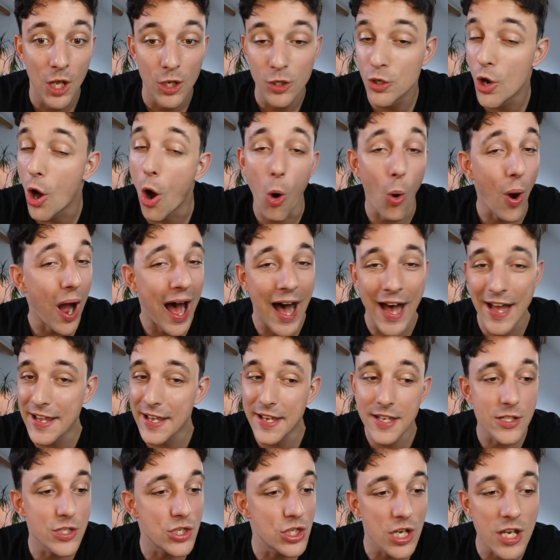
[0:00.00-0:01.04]
No
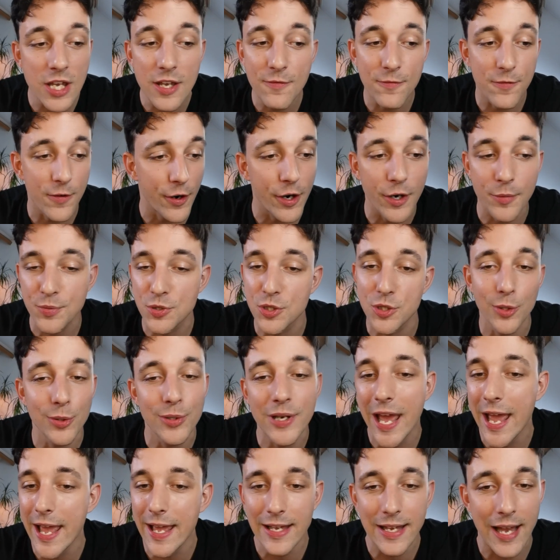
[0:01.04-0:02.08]
ing verbs
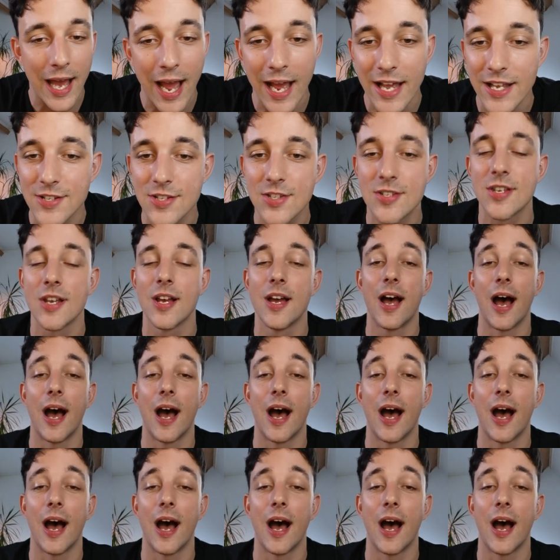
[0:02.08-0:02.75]
today, guys.